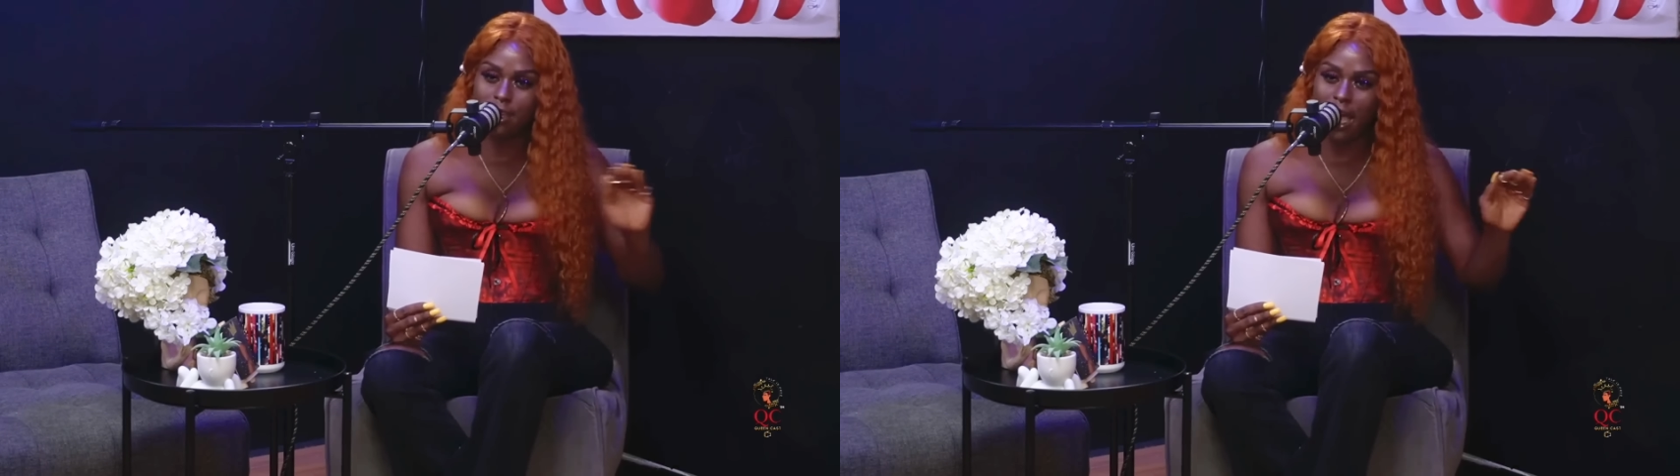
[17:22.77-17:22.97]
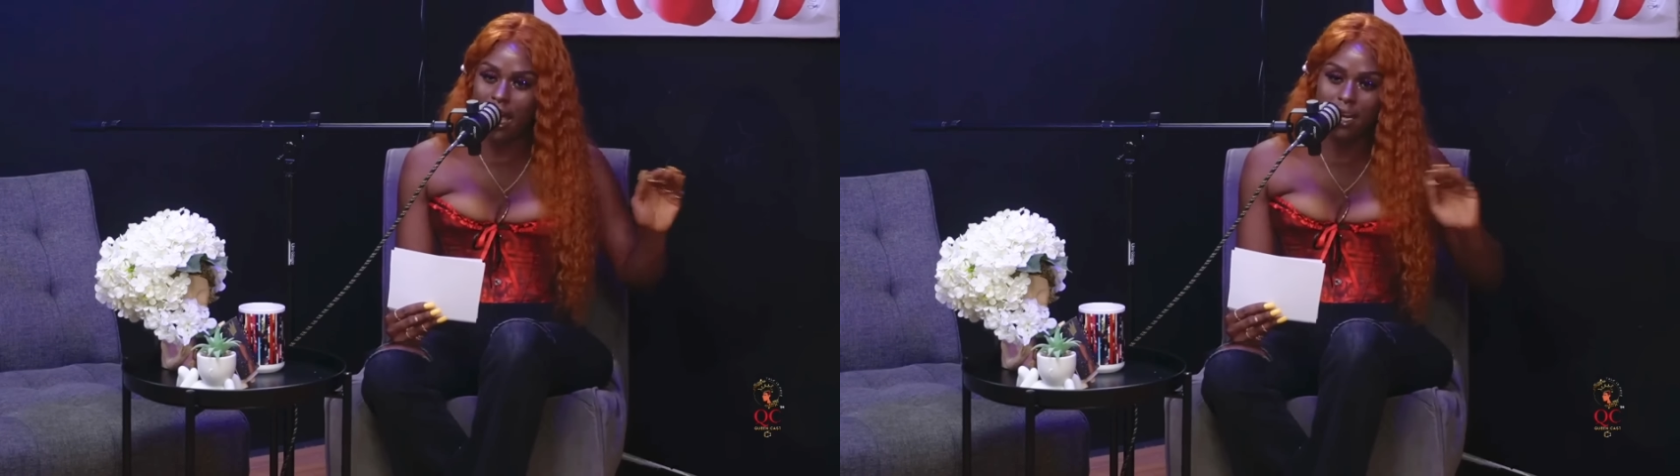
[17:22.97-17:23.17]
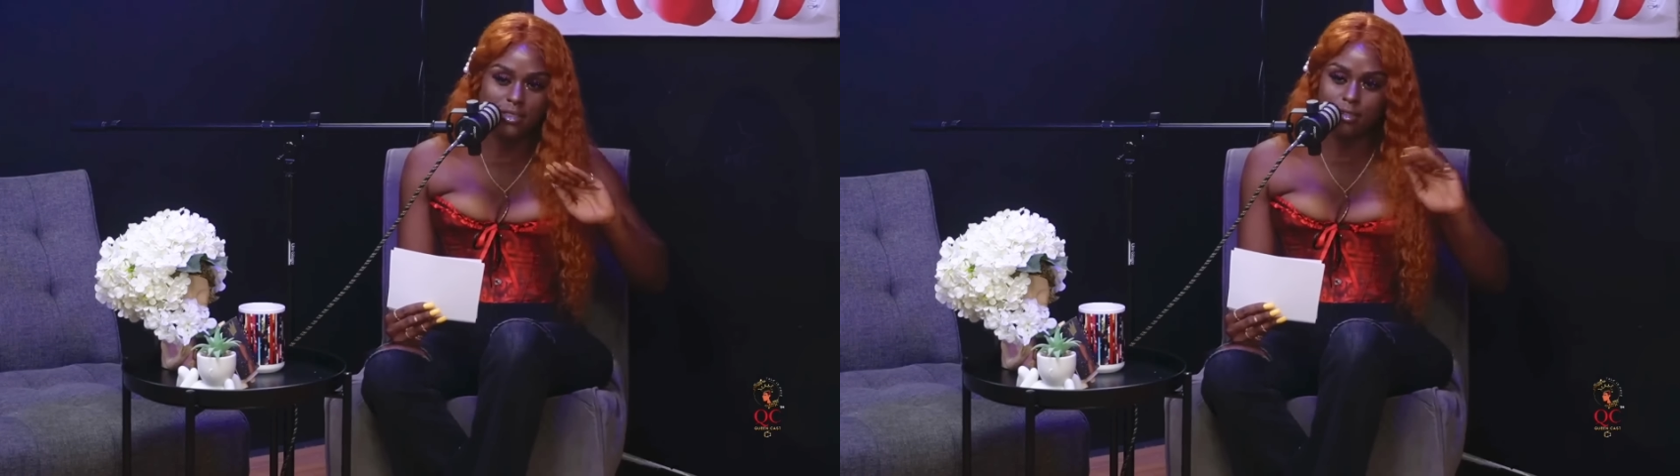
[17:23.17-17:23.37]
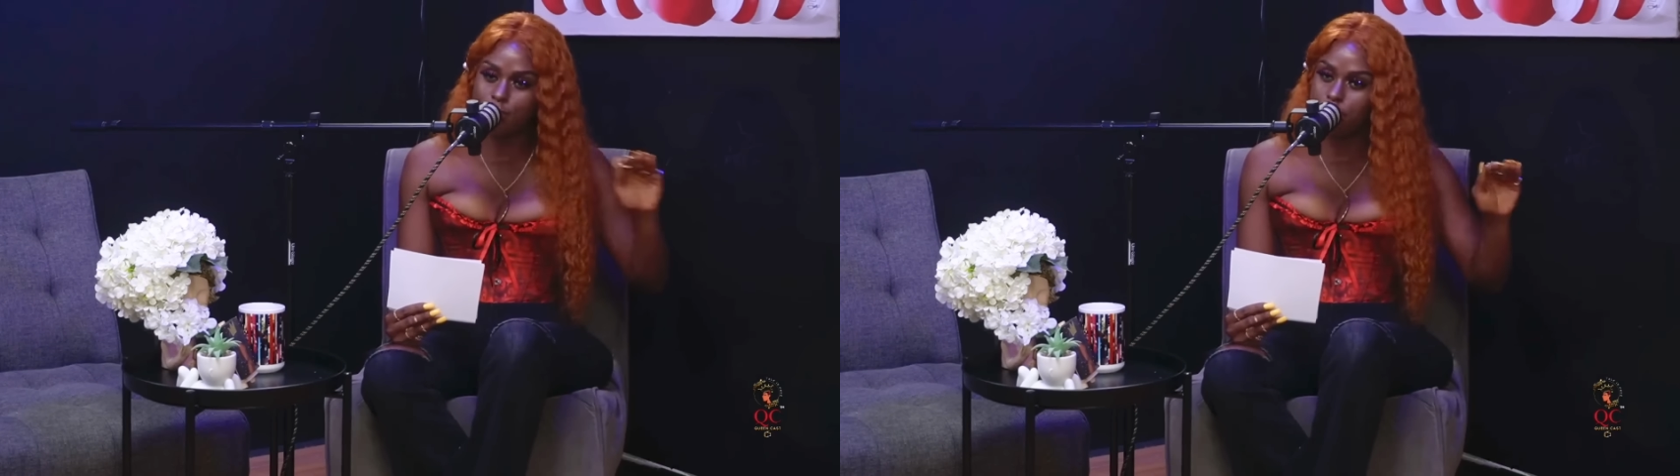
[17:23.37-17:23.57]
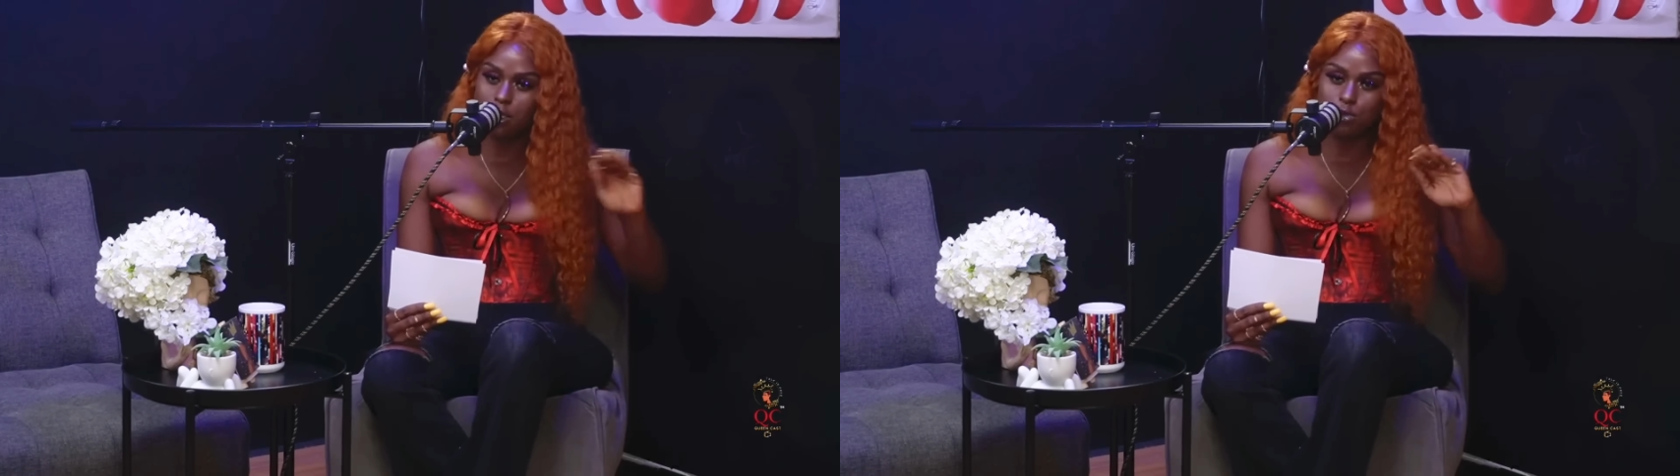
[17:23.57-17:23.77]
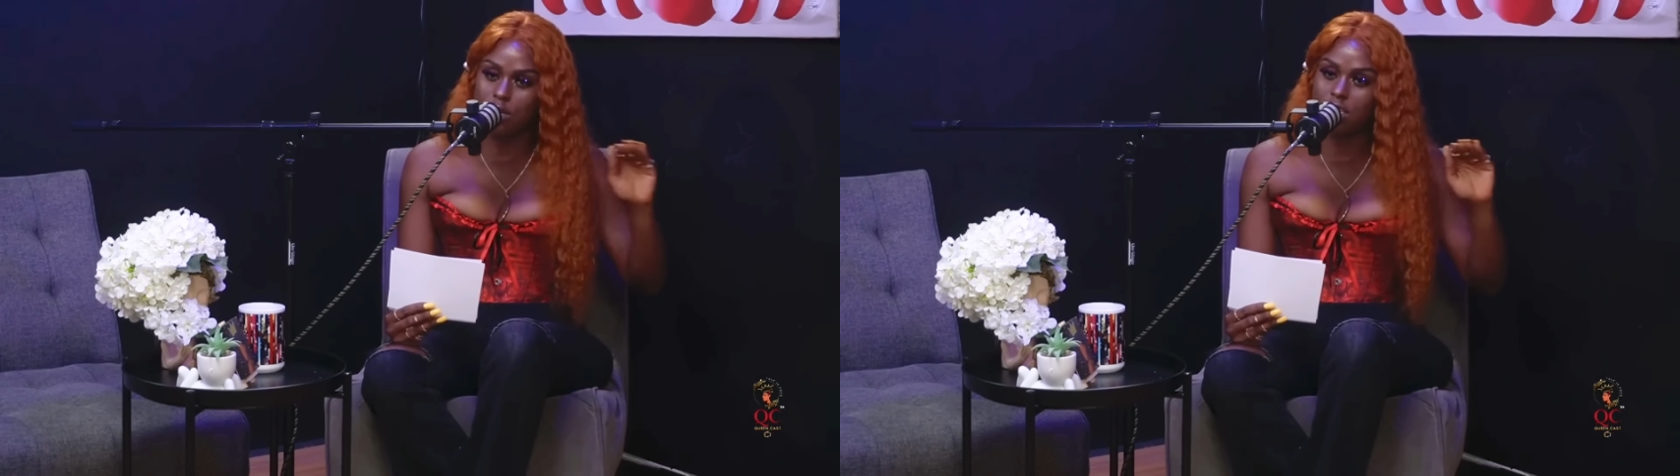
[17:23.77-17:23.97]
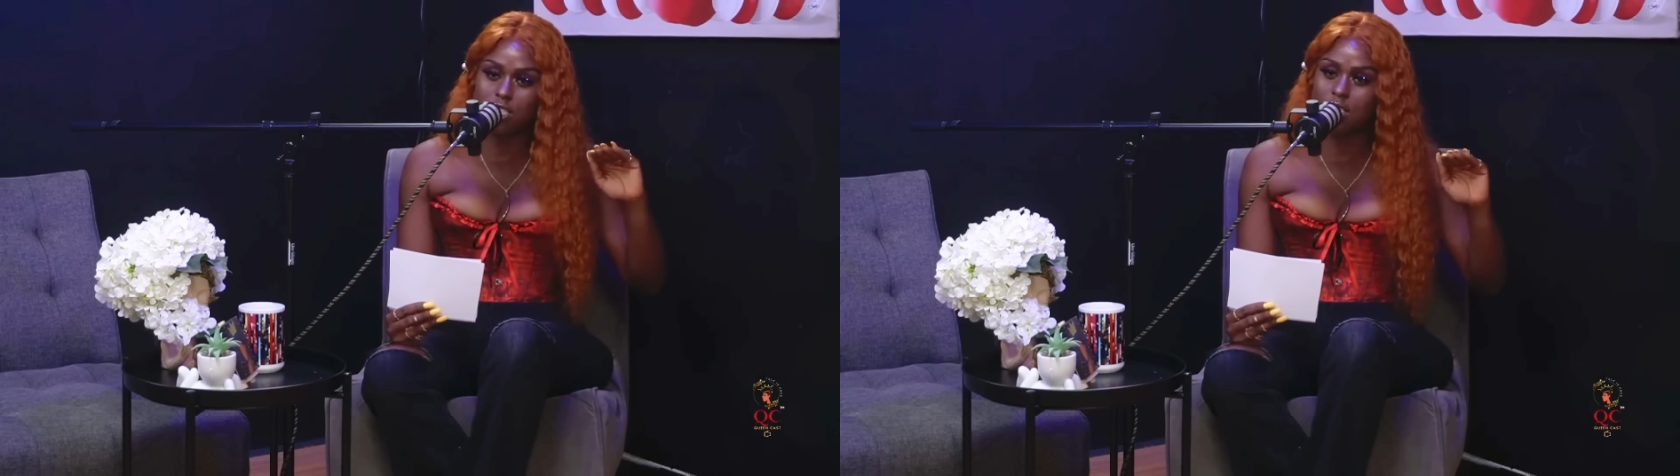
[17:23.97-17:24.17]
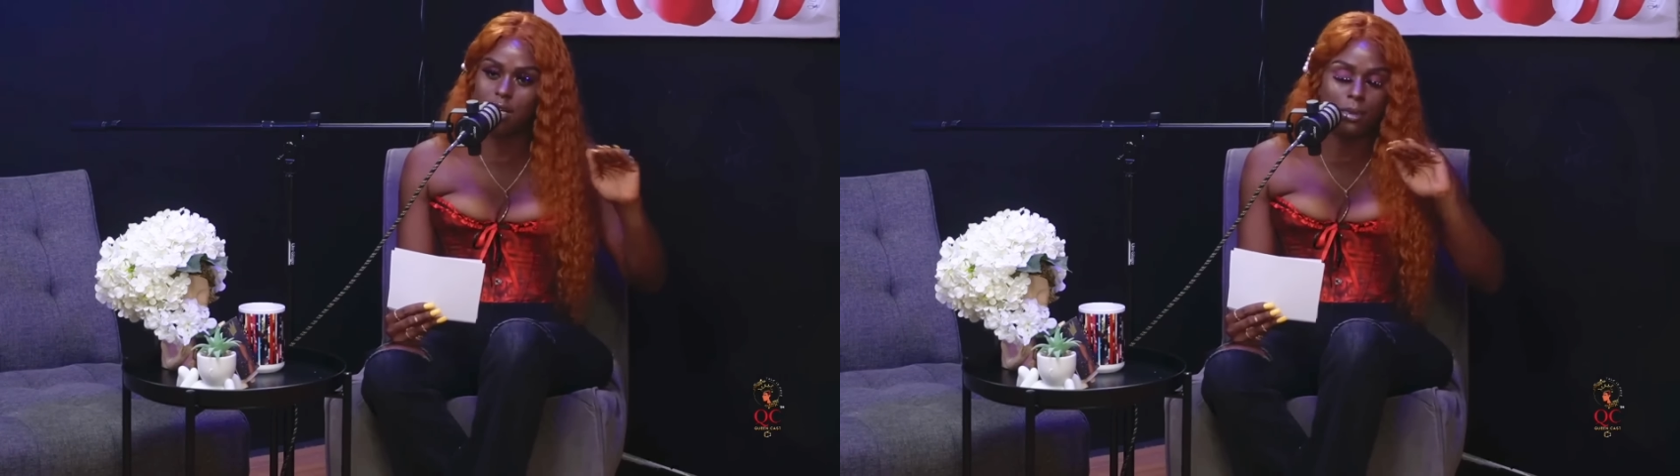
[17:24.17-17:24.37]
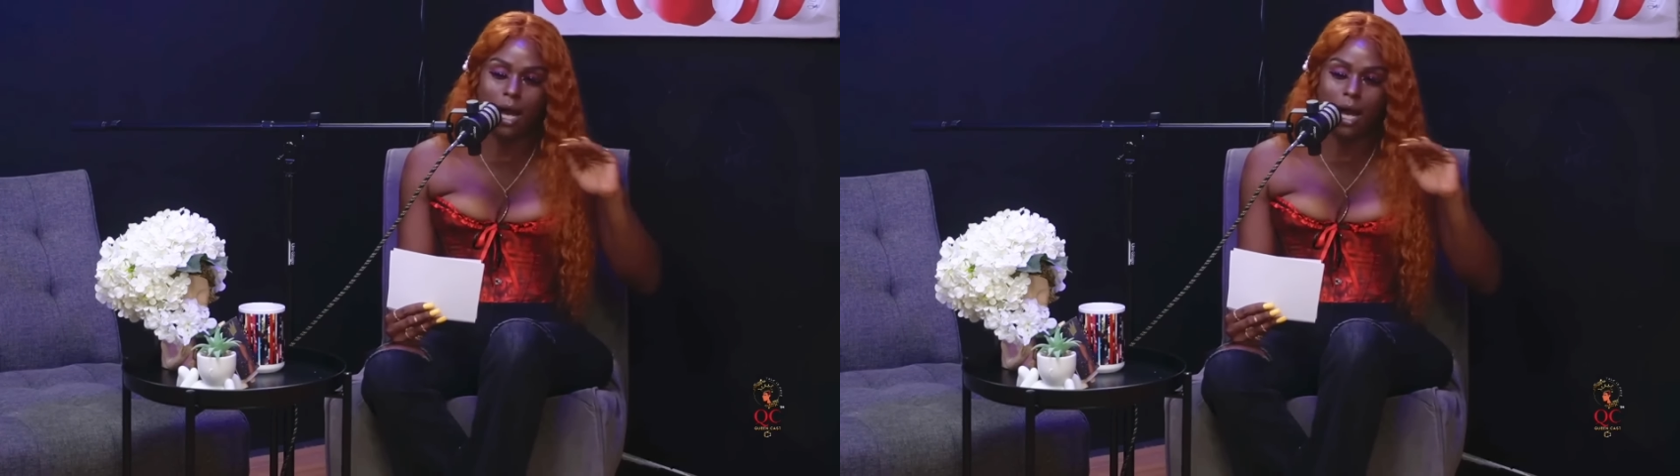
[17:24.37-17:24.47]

that first relationship,